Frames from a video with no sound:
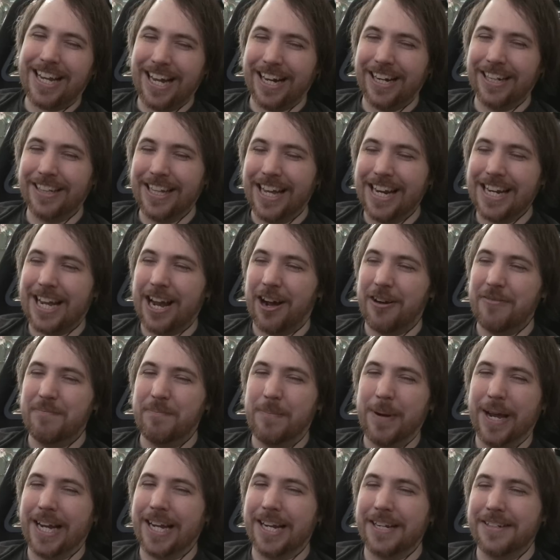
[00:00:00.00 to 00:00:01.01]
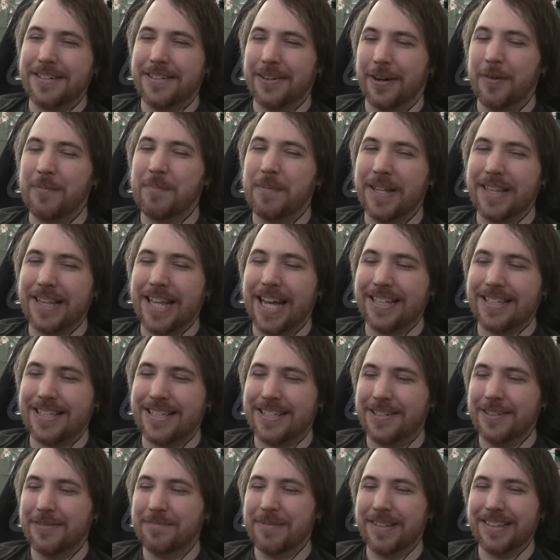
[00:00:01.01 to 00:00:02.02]
I kind of like how big and derpy that
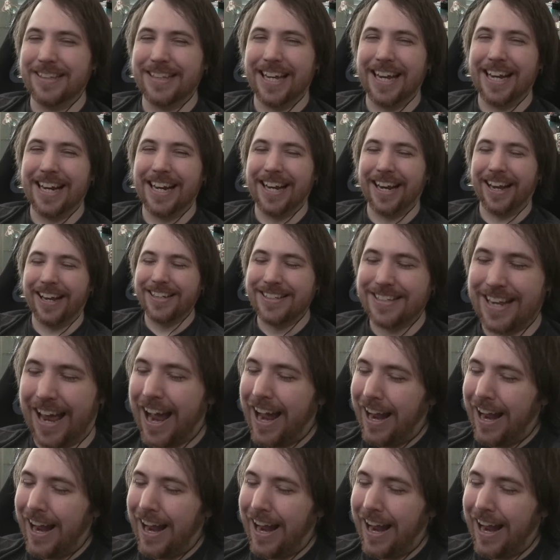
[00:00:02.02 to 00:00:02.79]
stupid thing is.